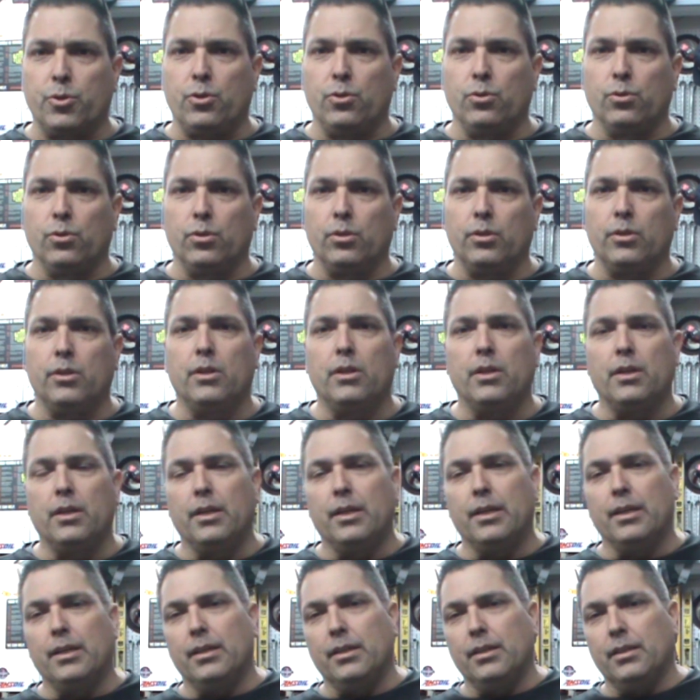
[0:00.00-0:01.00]
cool.
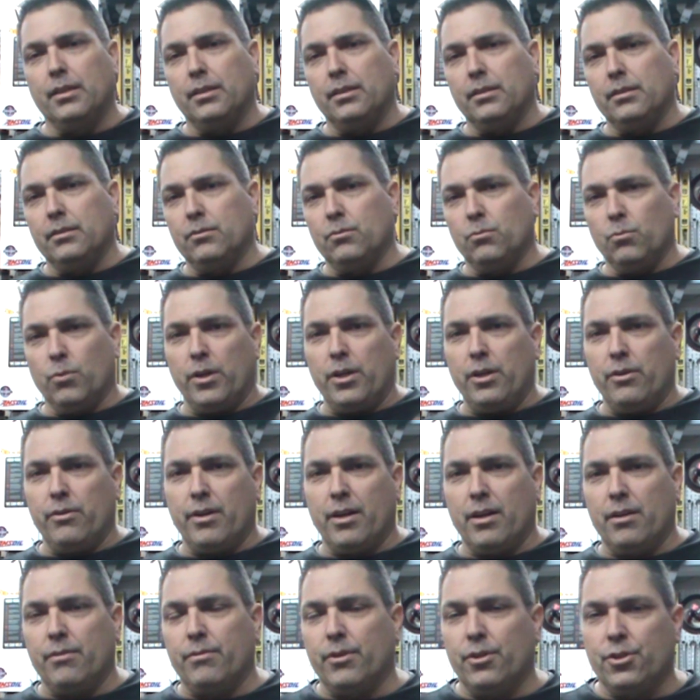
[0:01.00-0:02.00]
1 year
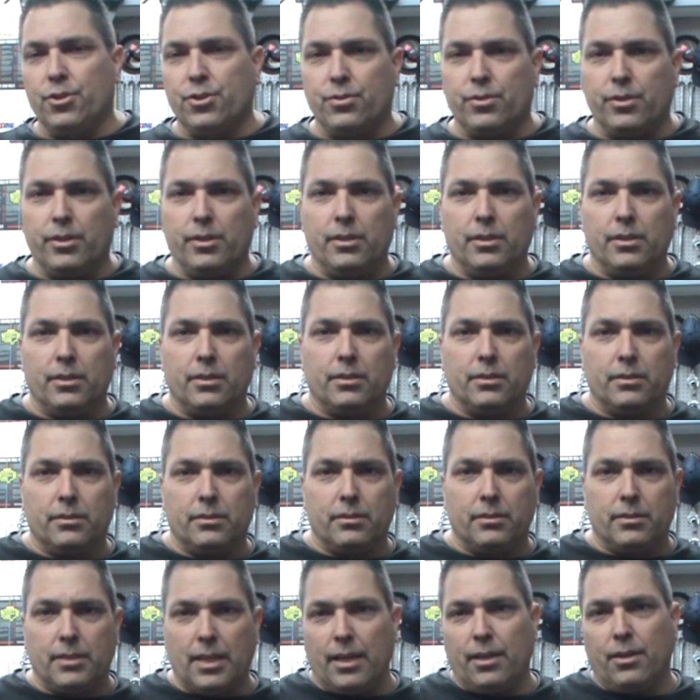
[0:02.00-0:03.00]
anniversary.
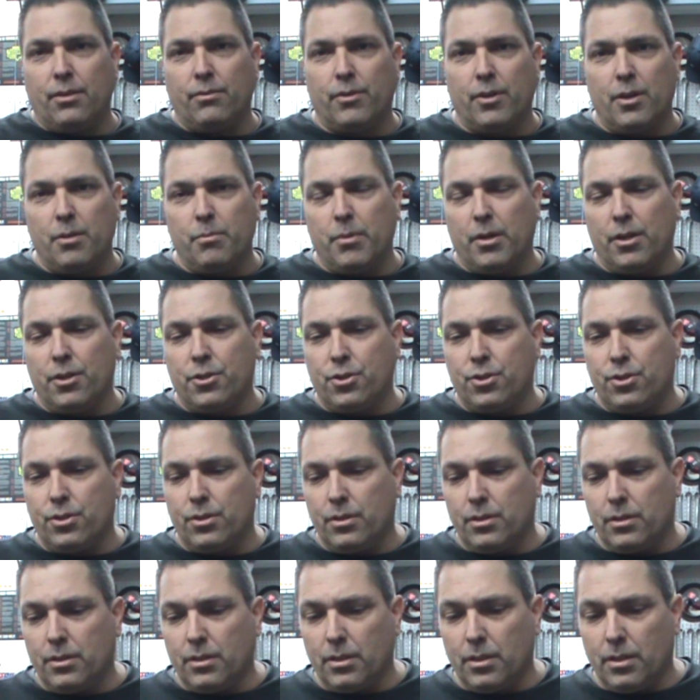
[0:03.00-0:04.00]
Thank you very much.
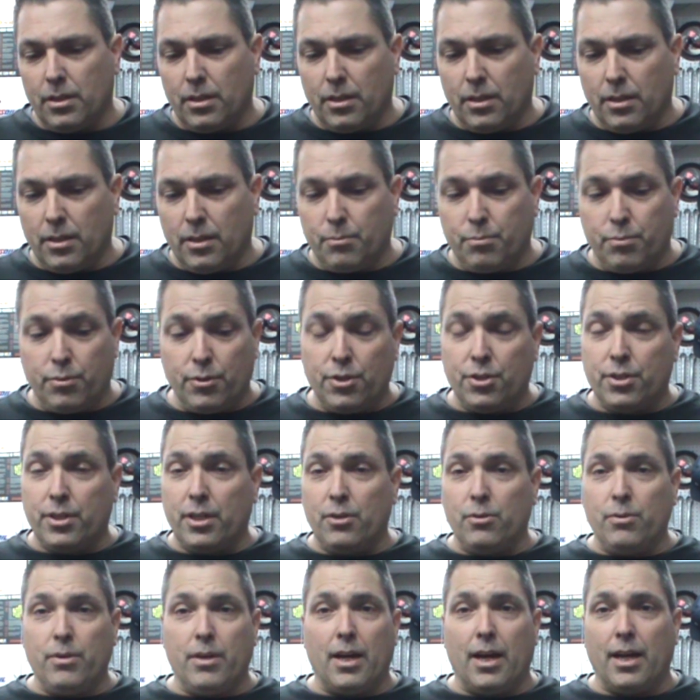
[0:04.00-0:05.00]
Appreciate
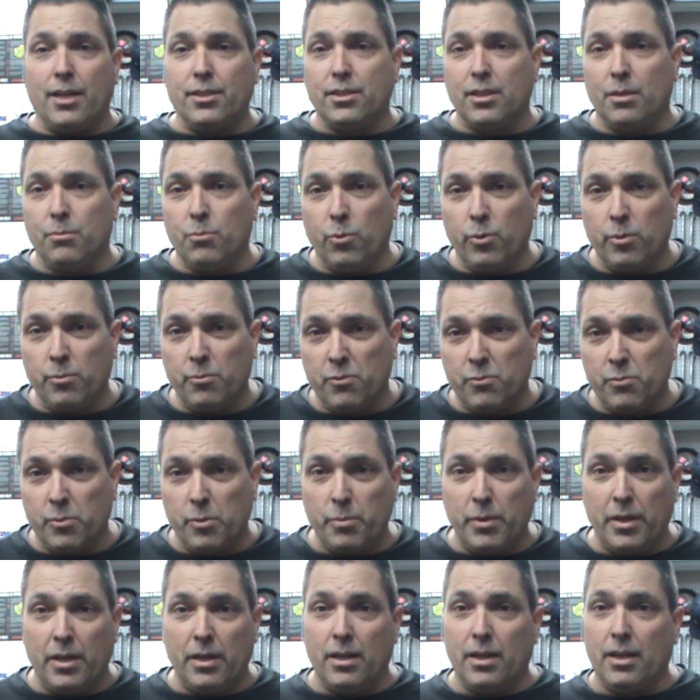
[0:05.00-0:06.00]
you guys that have been with me from the
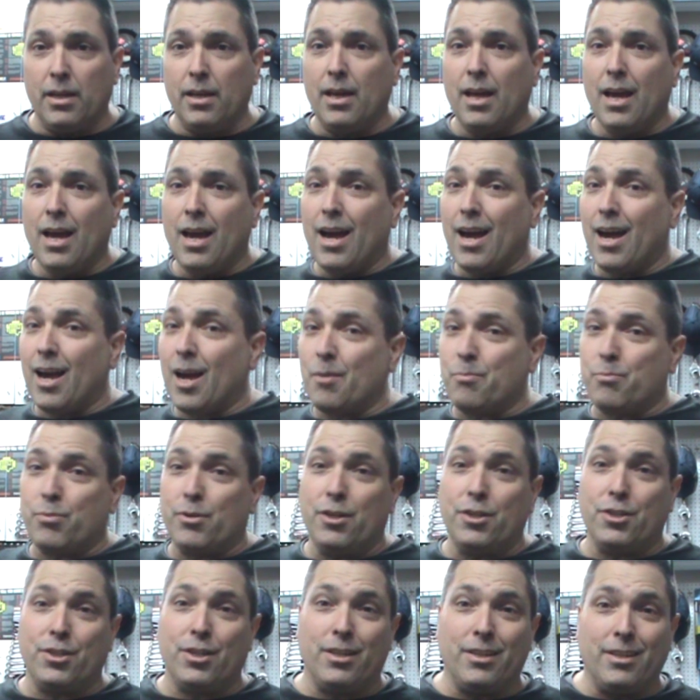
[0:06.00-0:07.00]
beginning. I
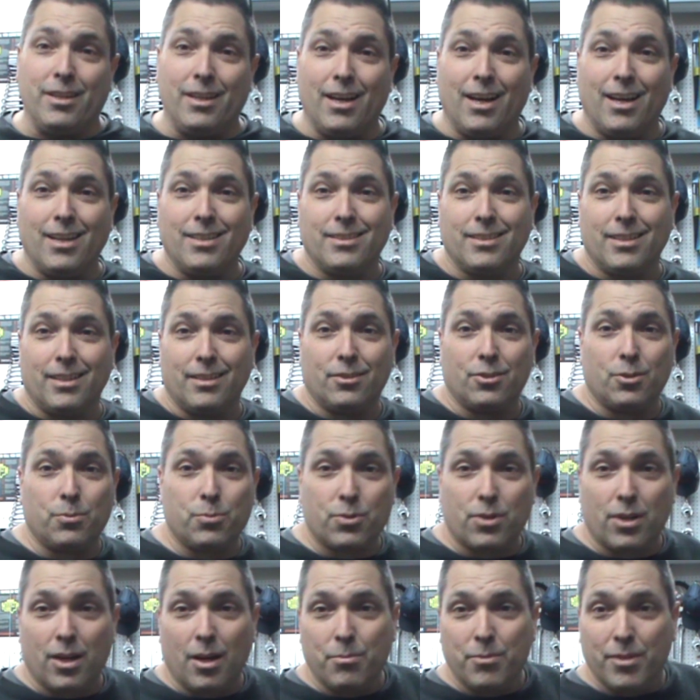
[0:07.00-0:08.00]
appreciate you guys that
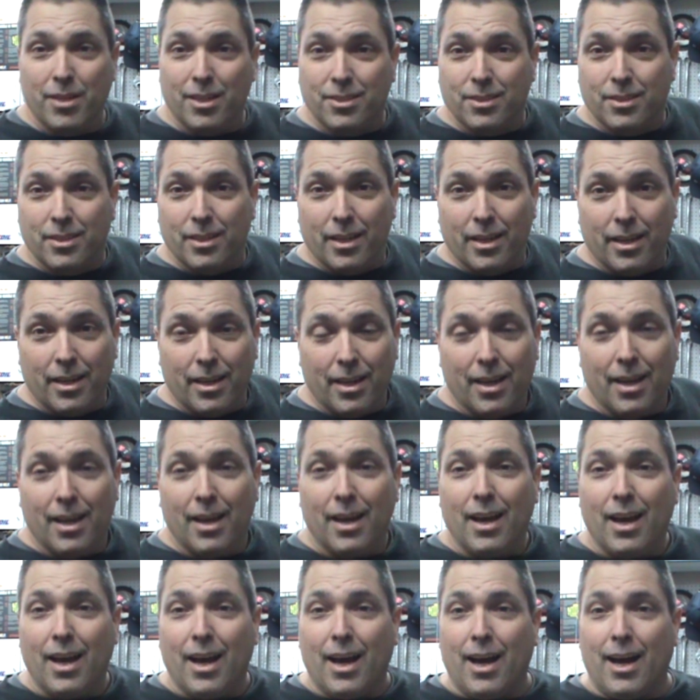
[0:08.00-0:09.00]
subscribed yesterday.
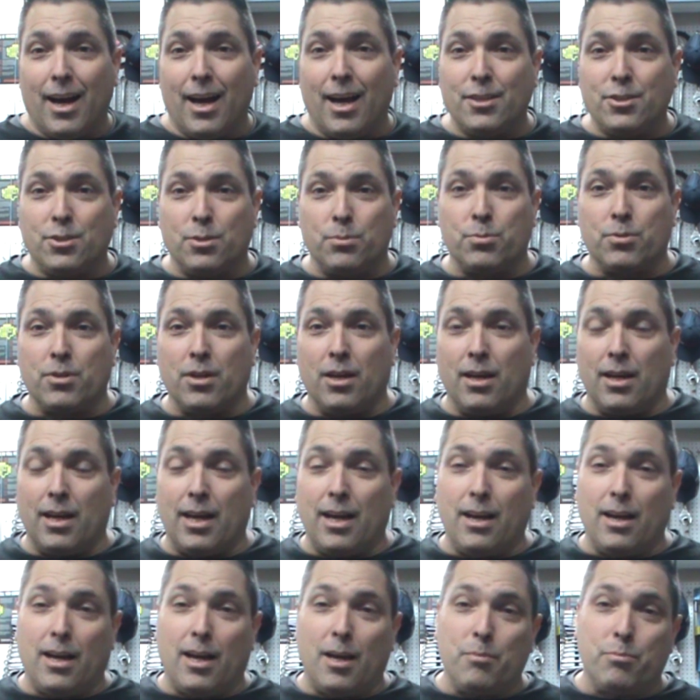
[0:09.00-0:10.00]
I
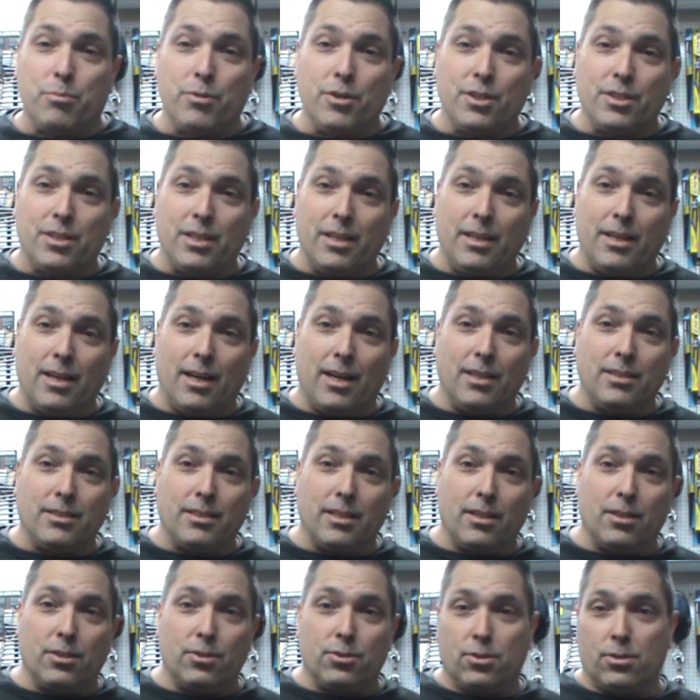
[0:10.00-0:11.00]
appreciate the guys
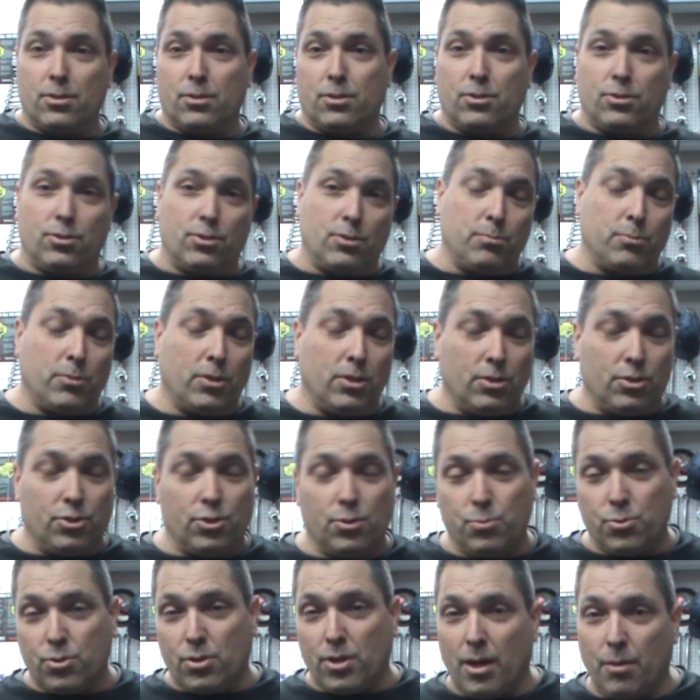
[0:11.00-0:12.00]
that are going to
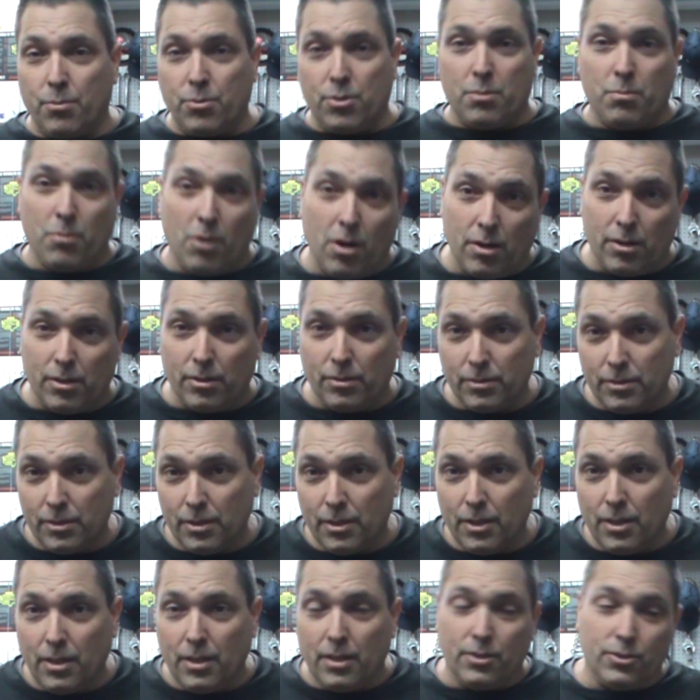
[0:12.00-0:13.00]
subscribe tomorrow.
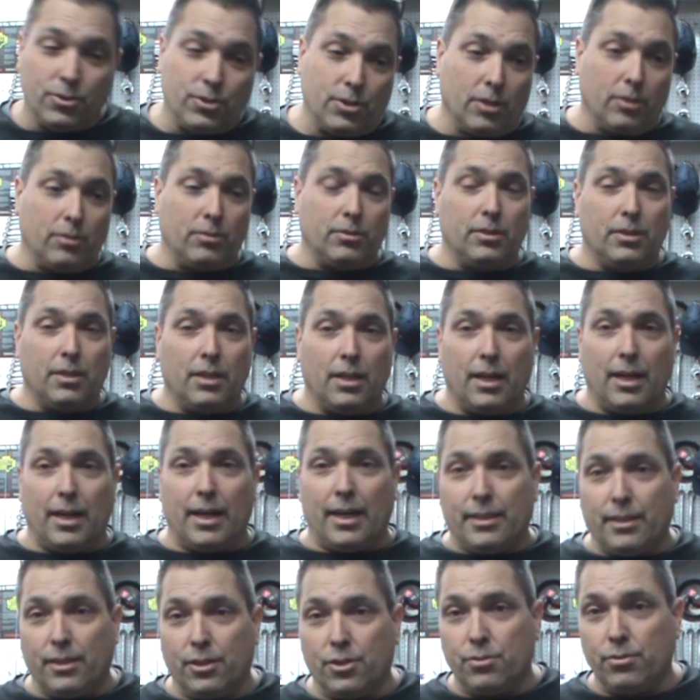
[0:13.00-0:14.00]
So,
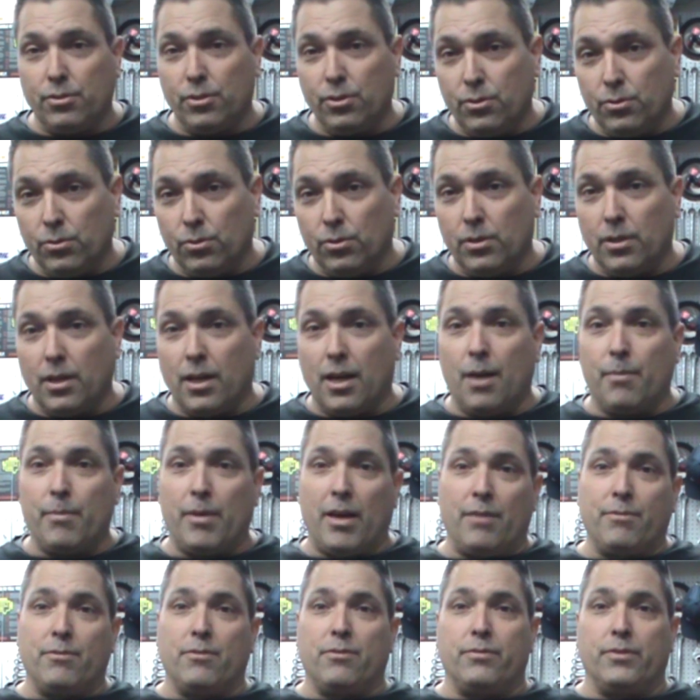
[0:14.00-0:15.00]
I think it's really cool. I'm
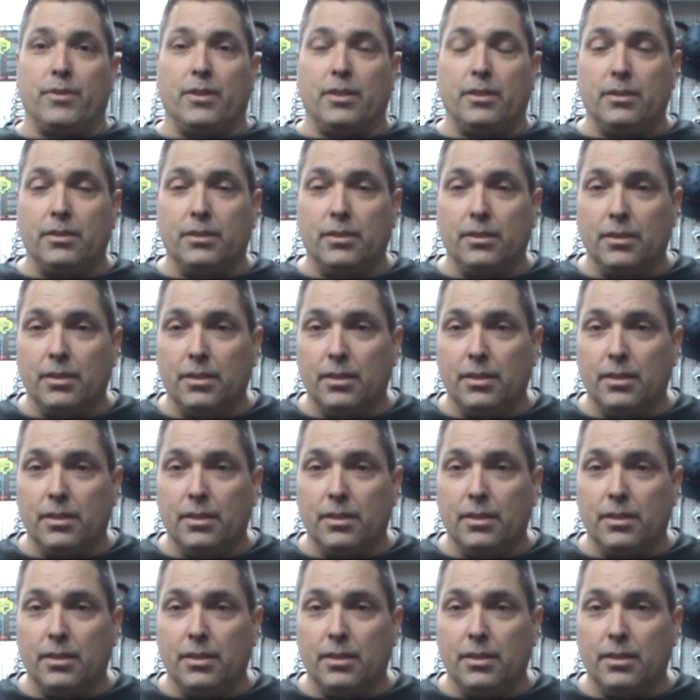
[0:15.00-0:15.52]
having fun.